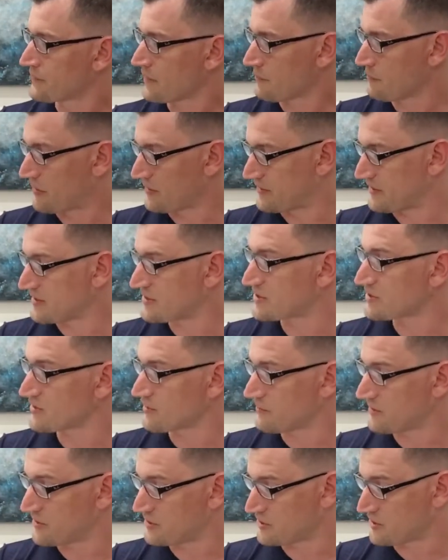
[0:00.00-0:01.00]
But this is
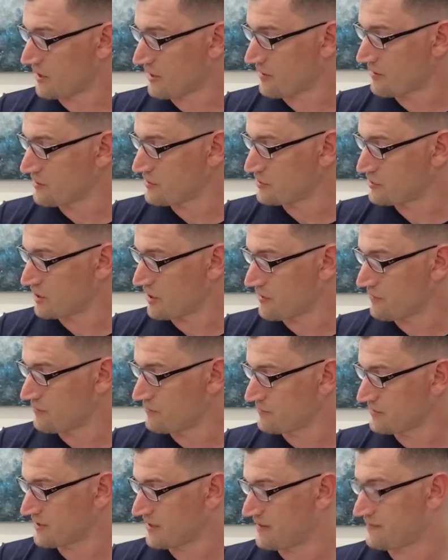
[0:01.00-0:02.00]
going to be Sharon
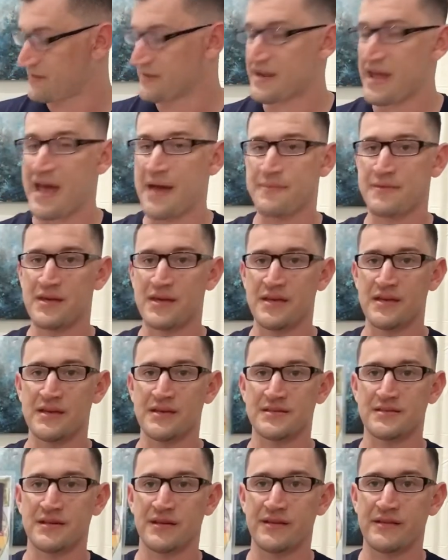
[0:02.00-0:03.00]
Jones and the Dap
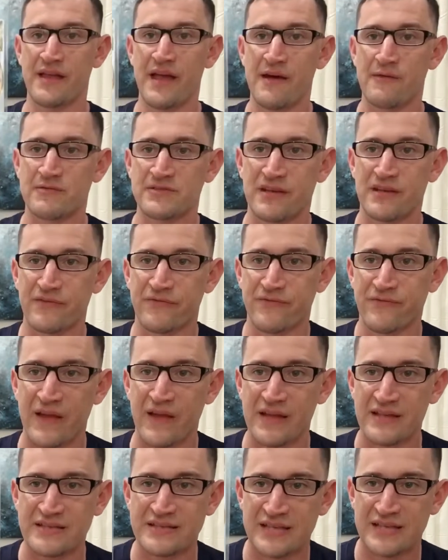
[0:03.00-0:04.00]
Kings, and that was a
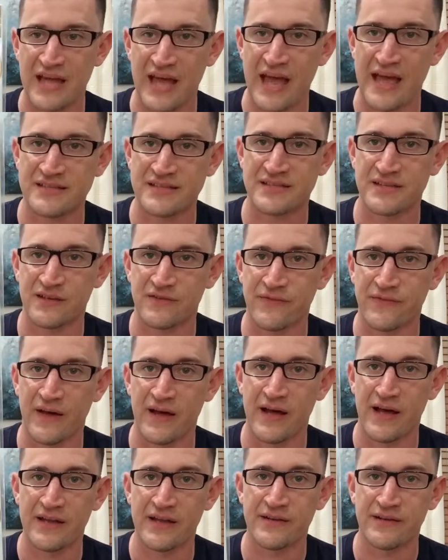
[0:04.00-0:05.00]
fantastic
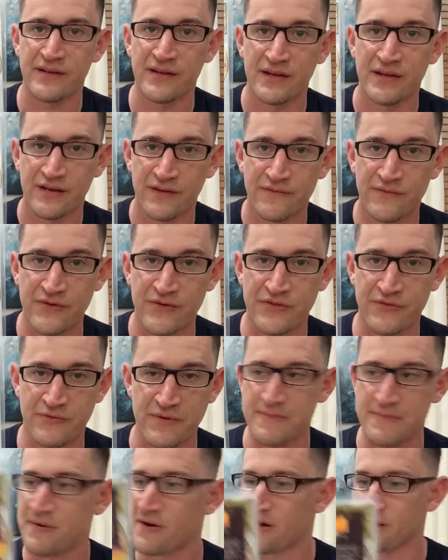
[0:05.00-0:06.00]
find for
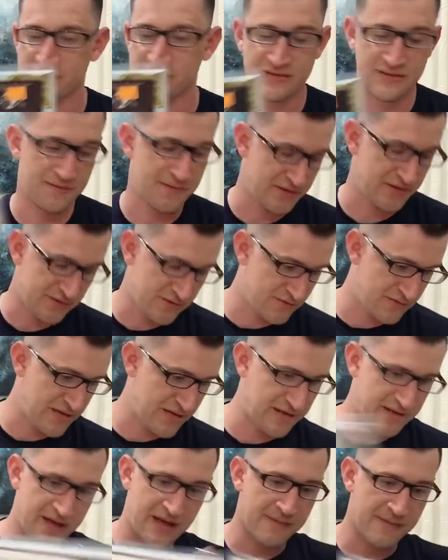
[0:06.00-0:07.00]
$3. I mean, you
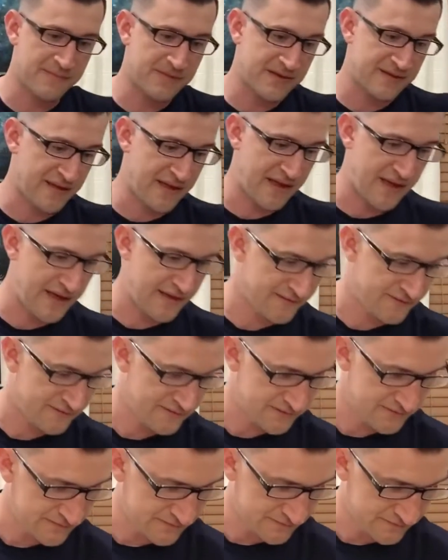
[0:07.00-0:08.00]
cannot beat that.
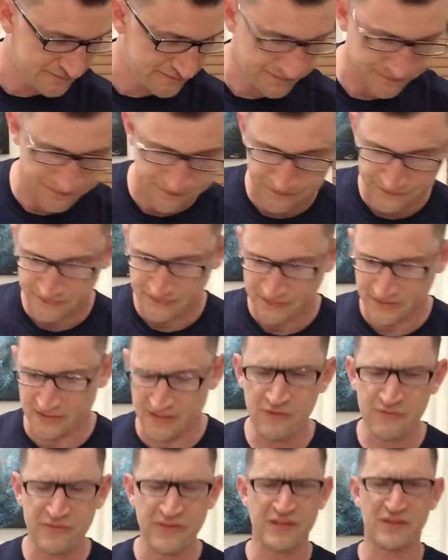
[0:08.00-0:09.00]

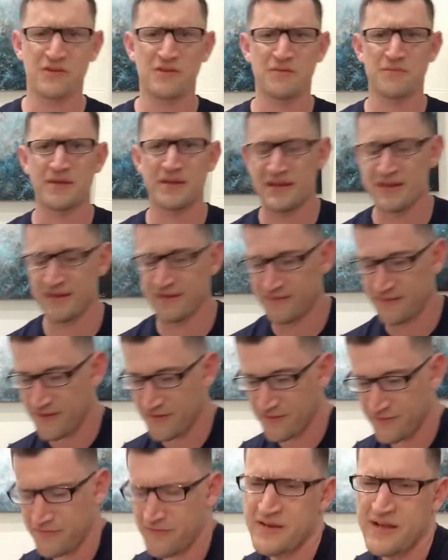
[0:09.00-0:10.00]
I don't think you could beat anything.
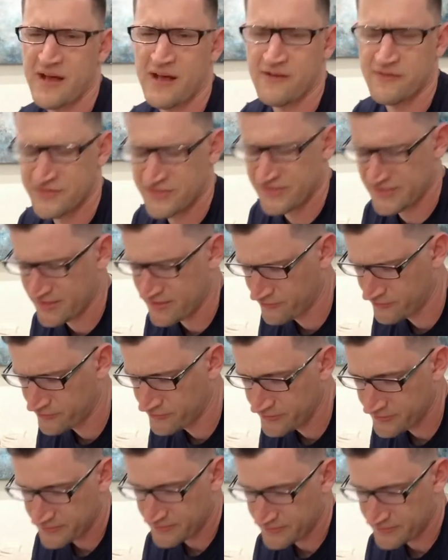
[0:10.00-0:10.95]
$3 sealed.